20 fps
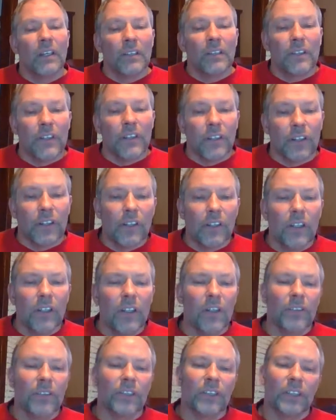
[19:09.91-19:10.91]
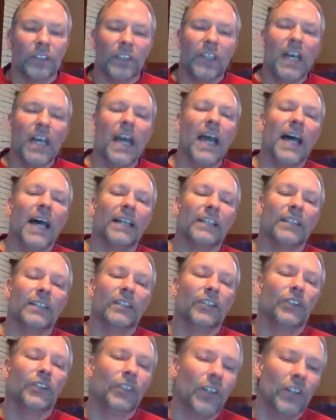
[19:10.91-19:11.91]
There are clothes and a hat and
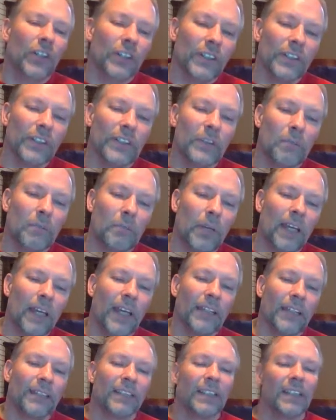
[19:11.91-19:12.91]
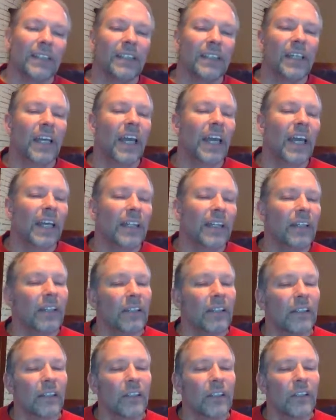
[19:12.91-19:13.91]
a shirt and some pants and the head
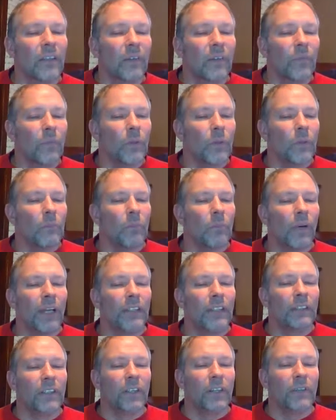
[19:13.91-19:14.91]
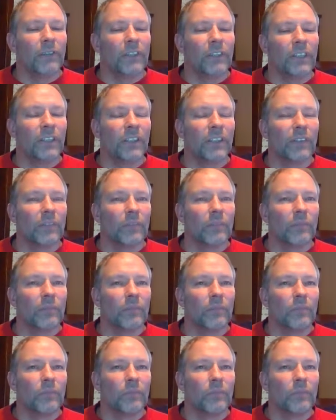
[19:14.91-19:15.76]
where the brain goes in."